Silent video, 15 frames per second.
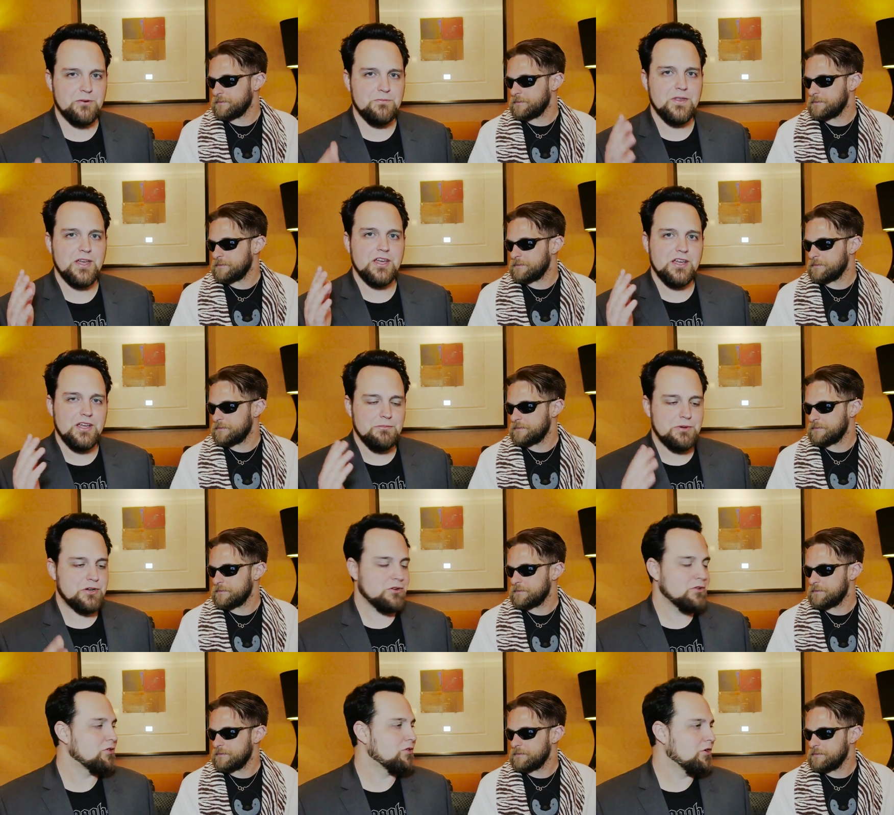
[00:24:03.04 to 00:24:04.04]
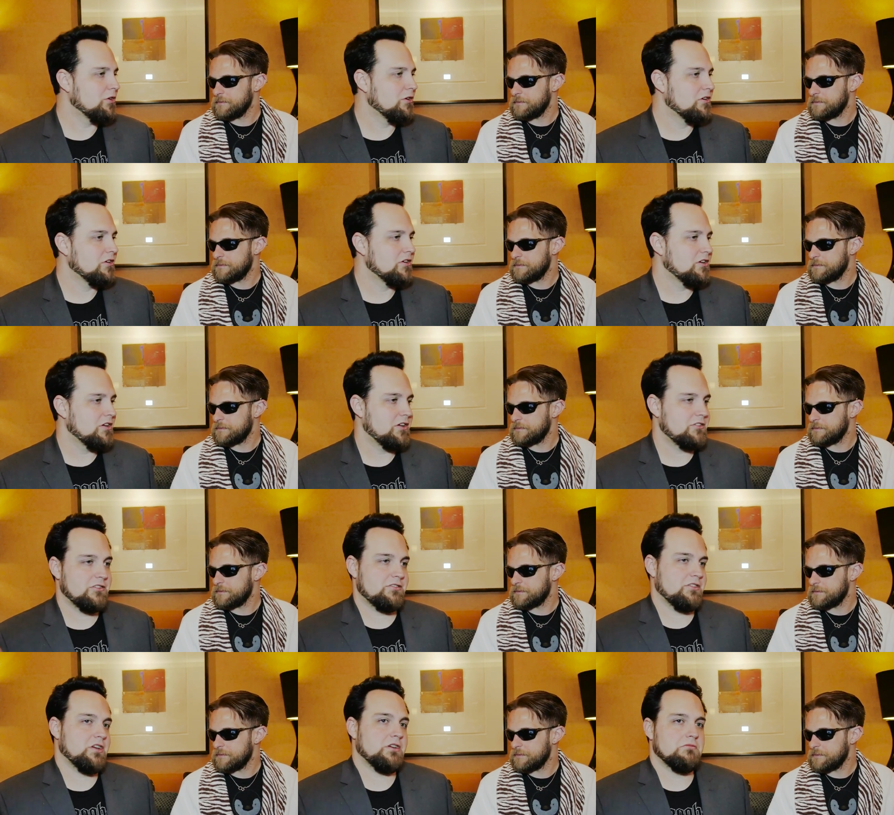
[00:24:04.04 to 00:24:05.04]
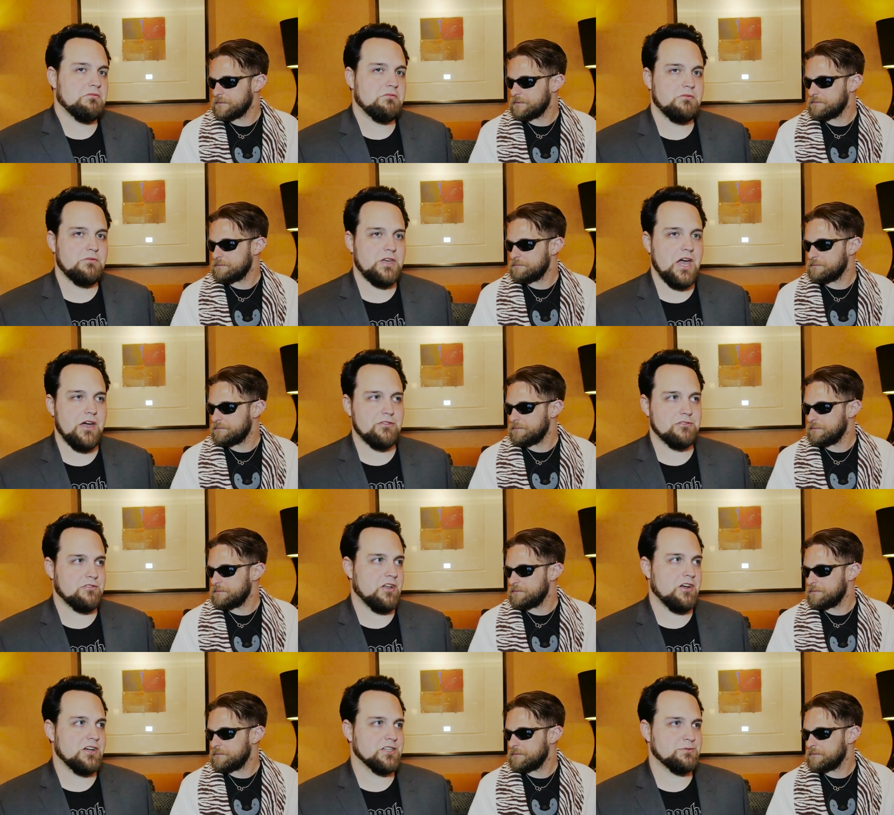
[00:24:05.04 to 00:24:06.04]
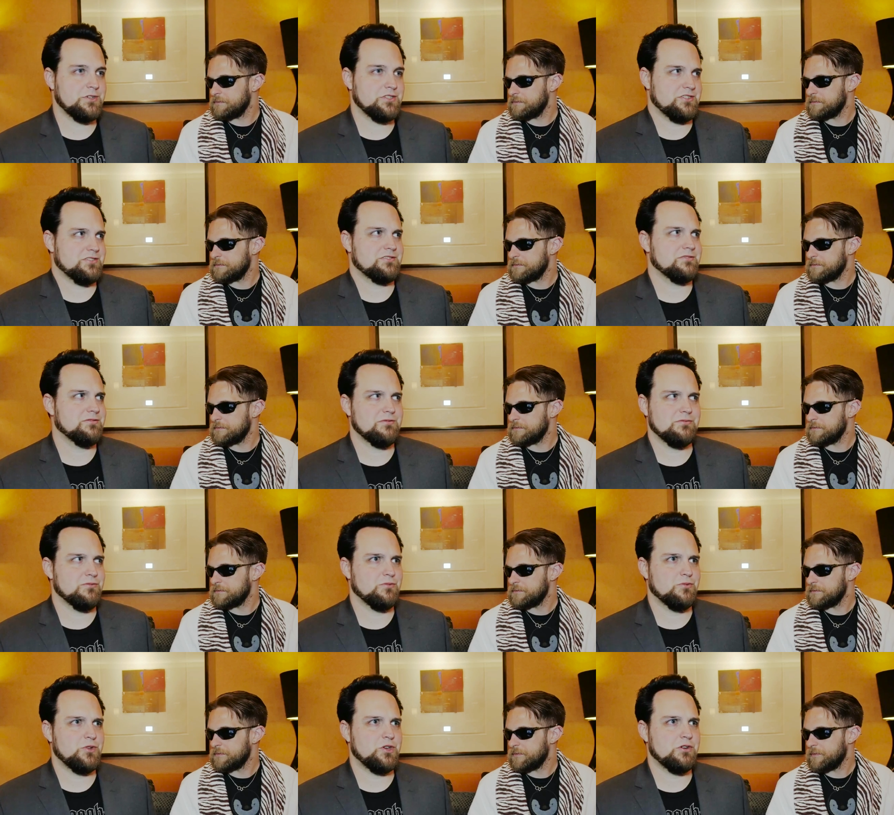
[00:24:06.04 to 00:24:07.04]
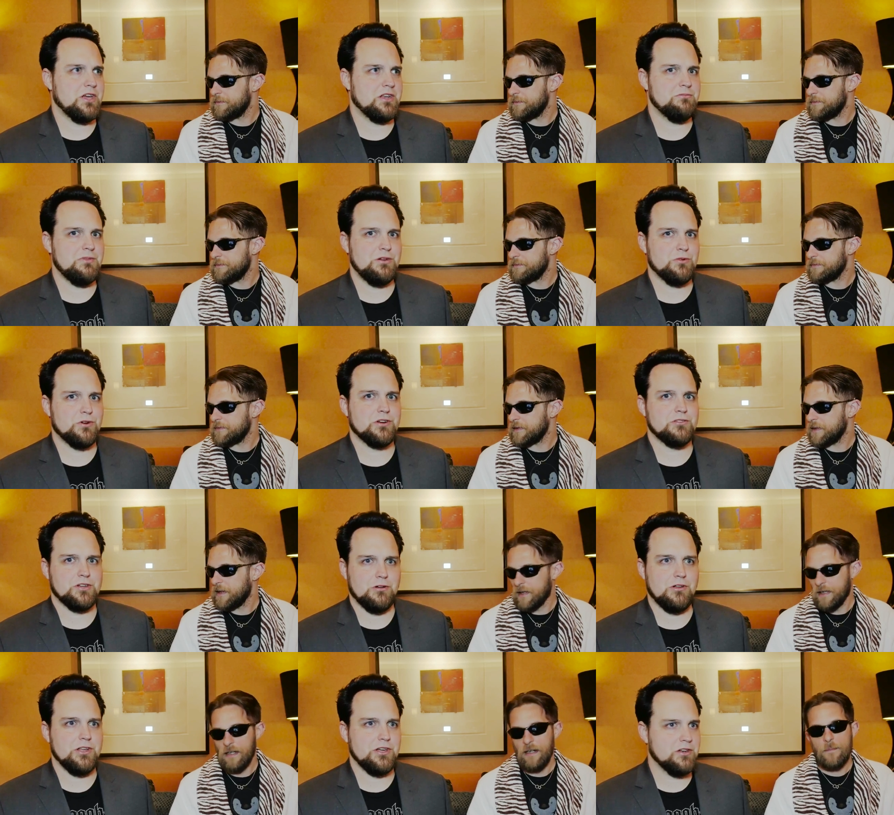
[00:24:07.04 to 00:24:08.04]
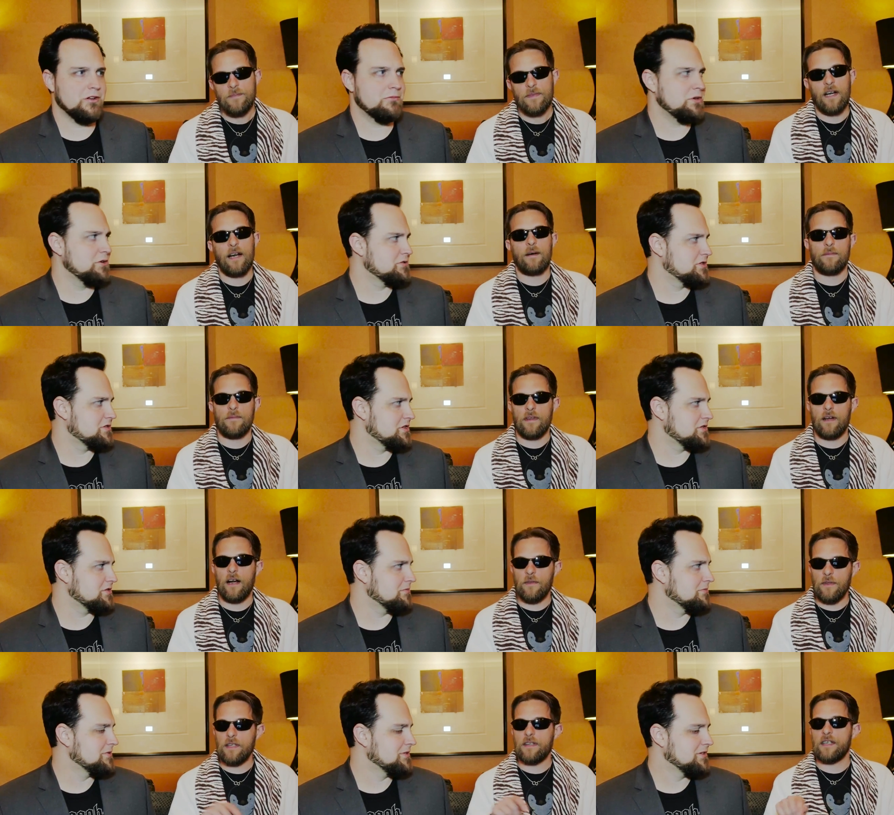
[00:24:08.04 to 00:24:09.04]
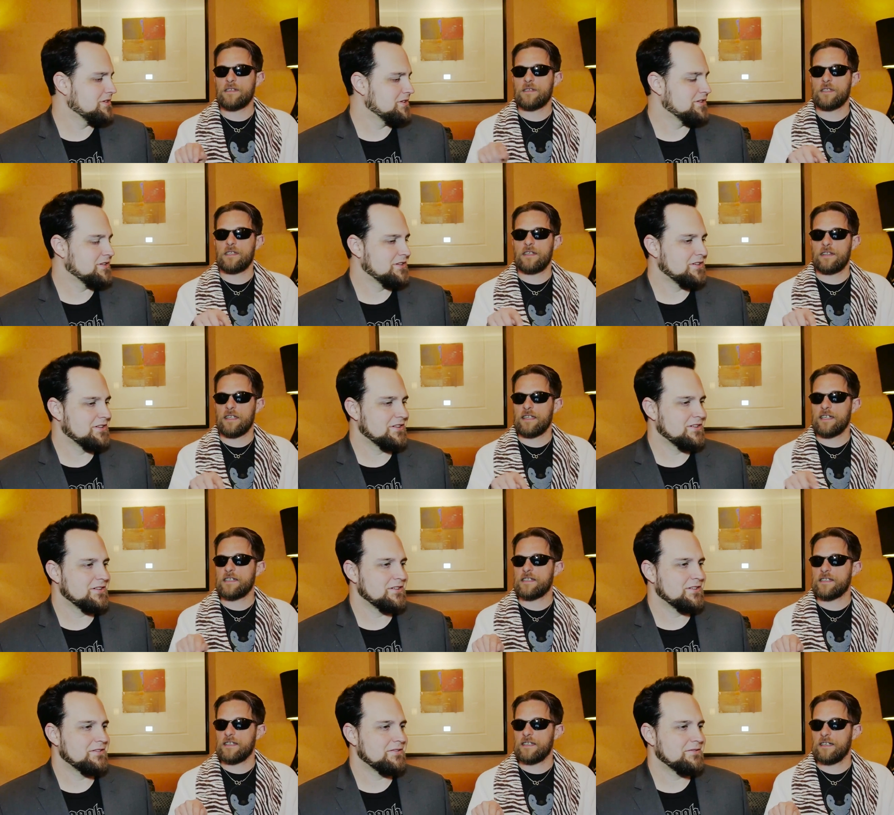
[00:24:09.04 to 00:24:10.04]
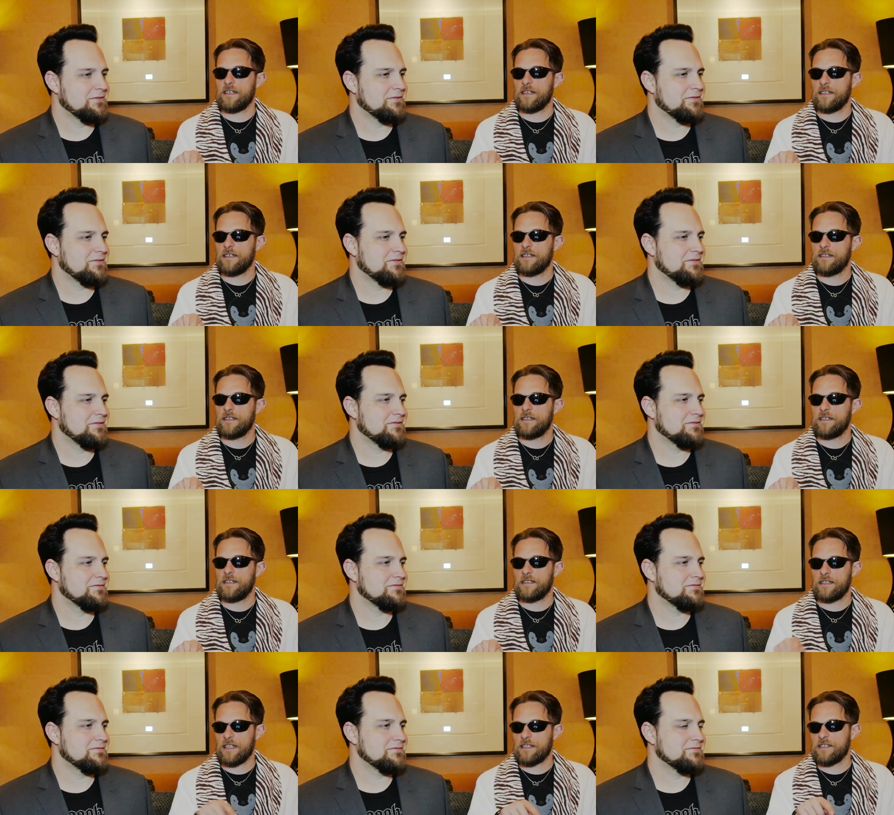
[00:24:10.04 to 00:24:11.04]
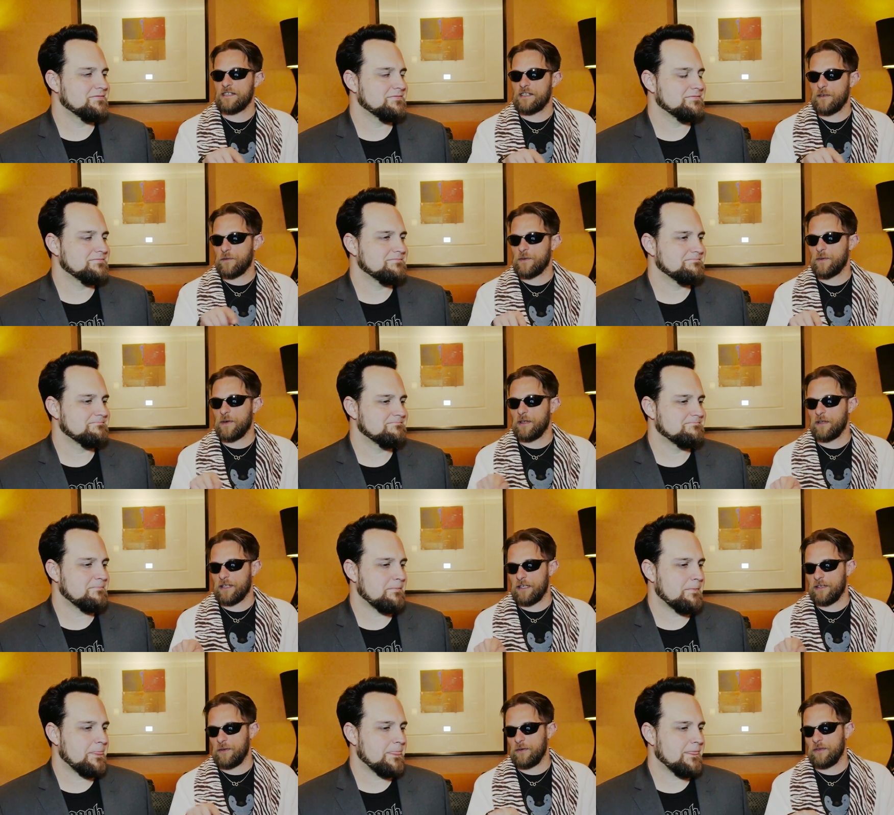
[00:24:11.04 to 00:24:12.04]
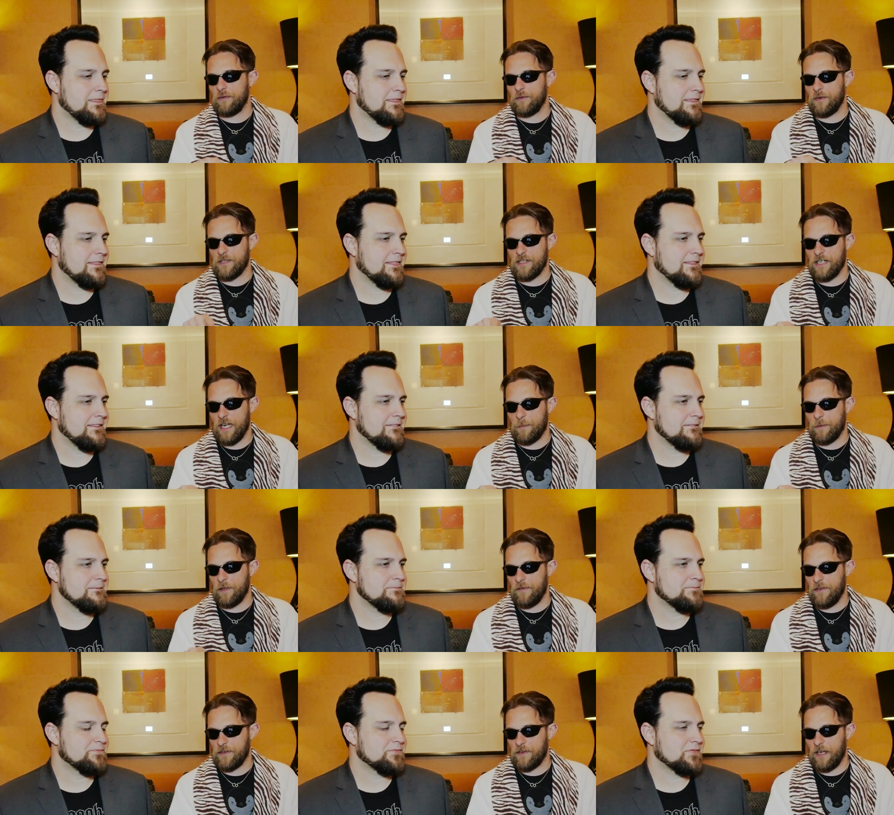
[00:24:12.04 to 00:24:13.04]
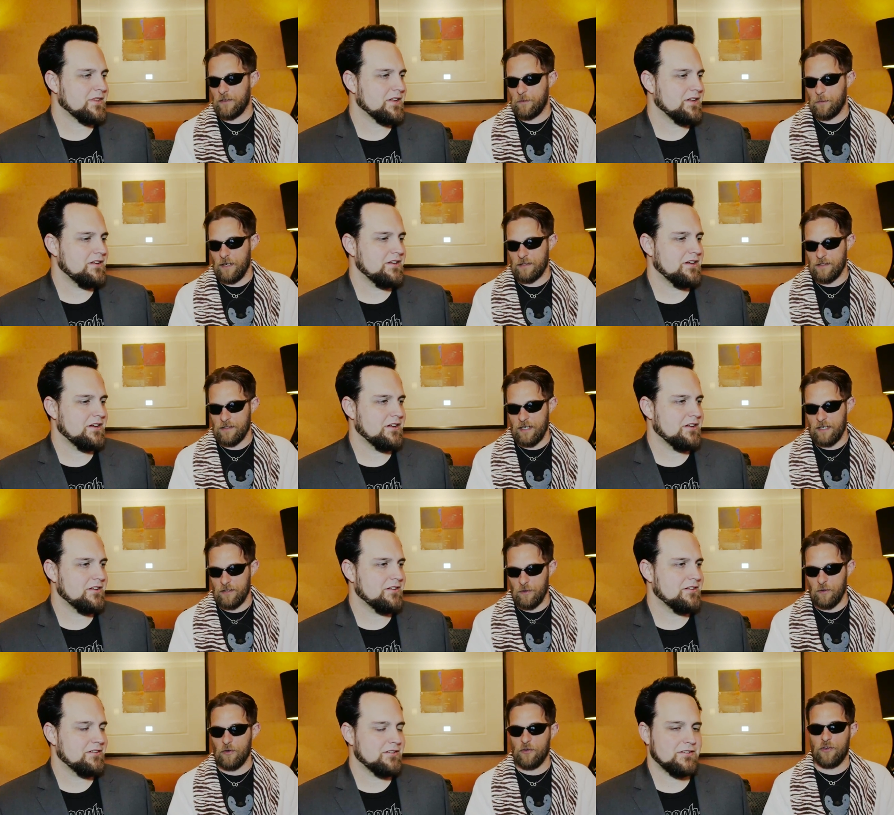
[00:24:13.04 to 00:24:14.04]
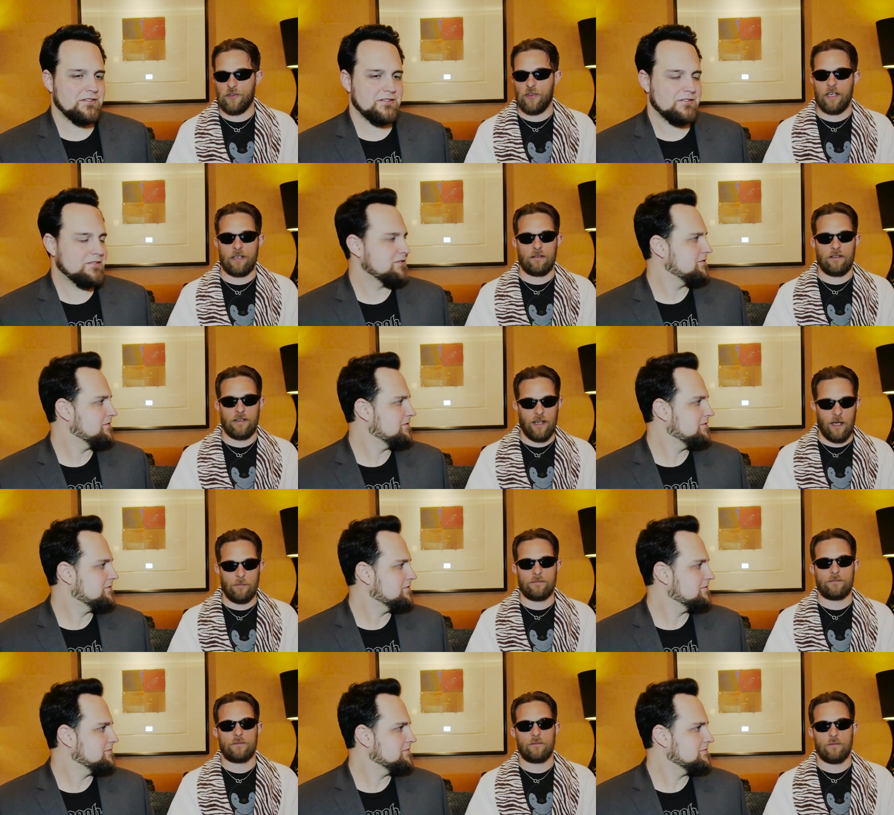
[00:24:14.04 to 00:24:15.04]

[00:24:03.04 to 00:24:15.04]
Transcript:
Speaker 1: share, but Google is just like, yeah, there's laws. We just are you kidding me? We're totally going to abuse the system. I
Speaker 2: think that's I think that's the uh, I think that's the difference when I look at Google versus Apple in this aspect. Yeah, Google's just like, yep,